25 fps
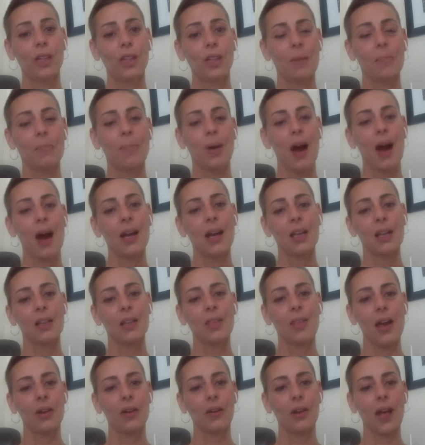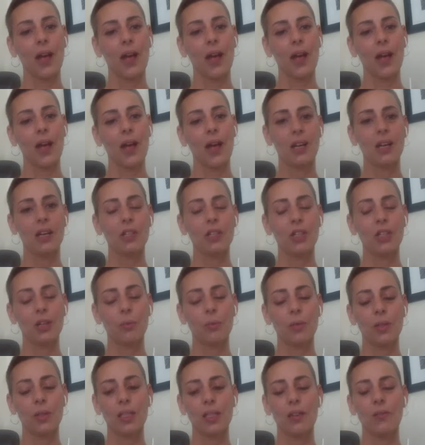embodying that orgasmic energy and
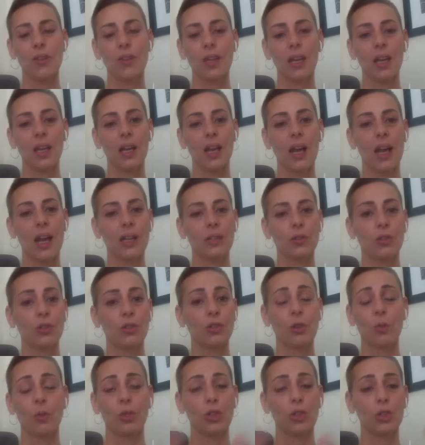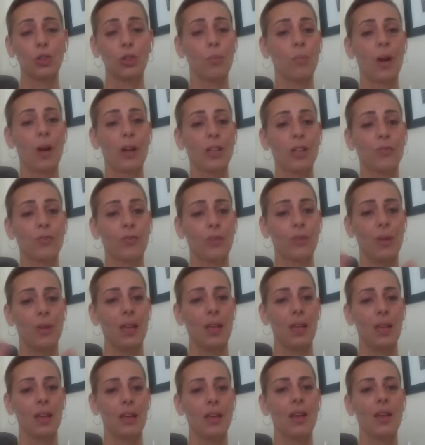receiving it, I told you it was too much for
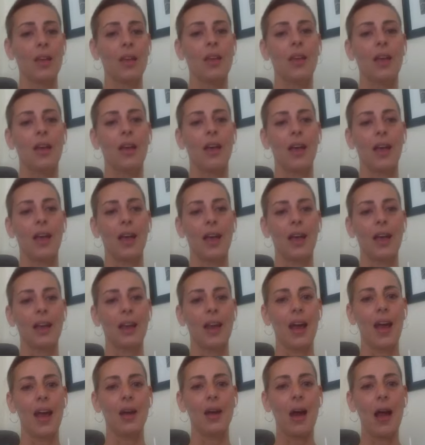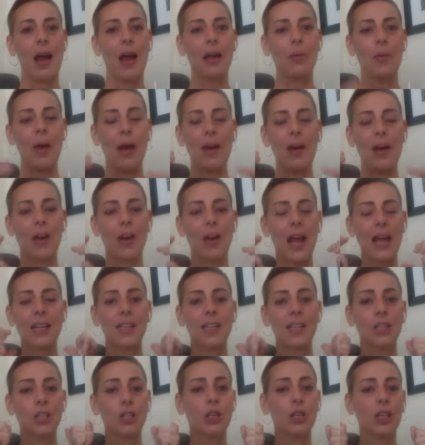me. And I, I, I thought I
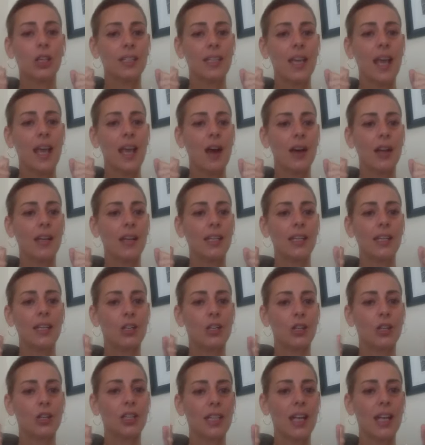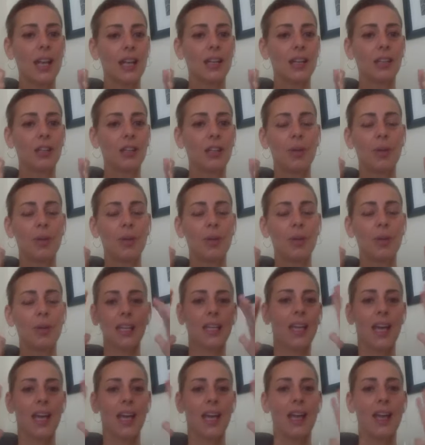need to turn it down. I need to turn it down a little bit because I
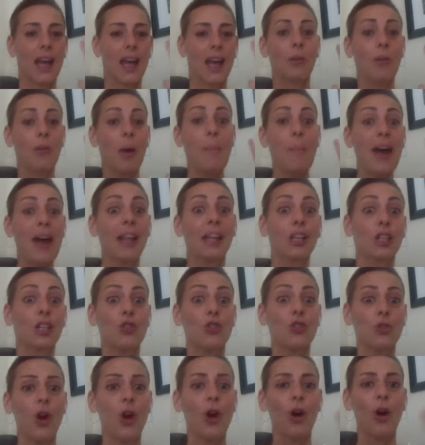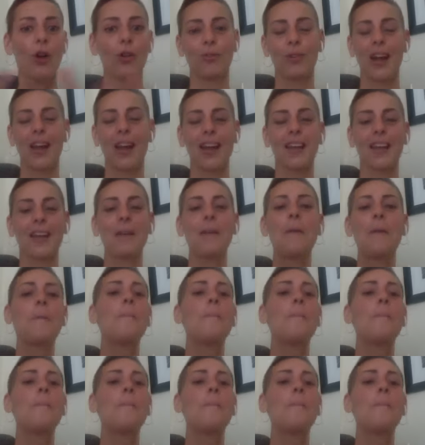can't, I don't, I'm out of control, right?